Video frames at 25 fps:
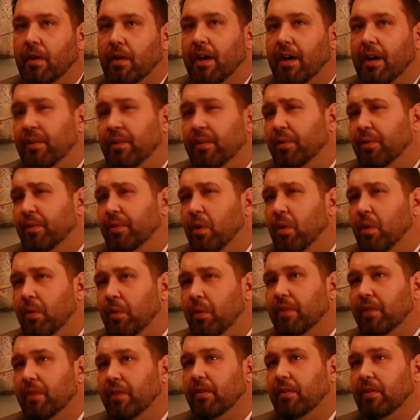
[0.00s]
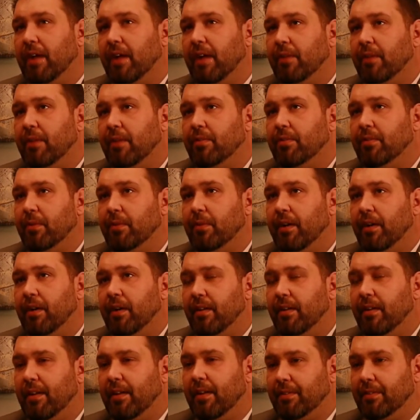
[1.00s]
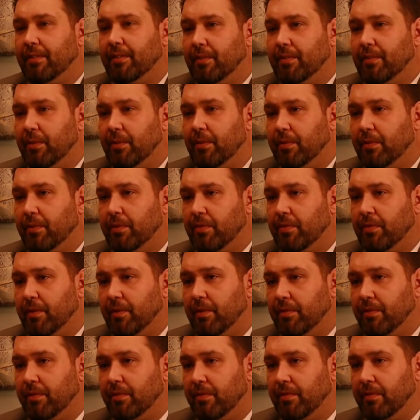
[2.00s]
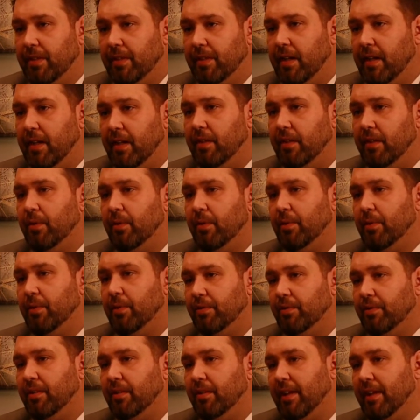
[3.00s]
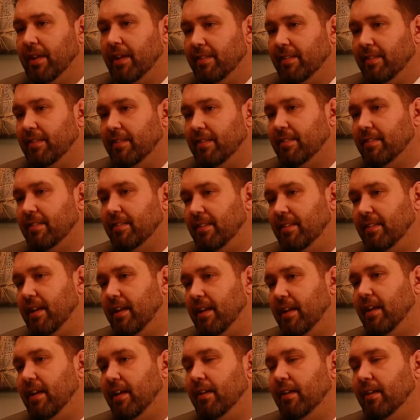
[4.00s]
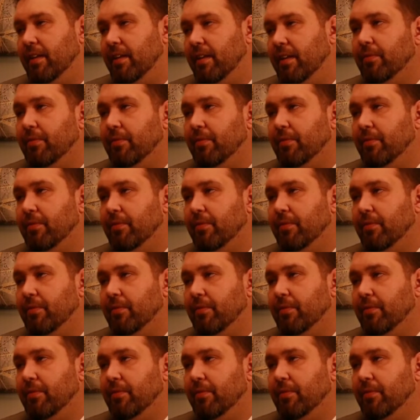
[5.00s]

I don't know what you're allowed to and not allowed to do as far as the VA if you, goes, if you license. Yeah, not, yeah.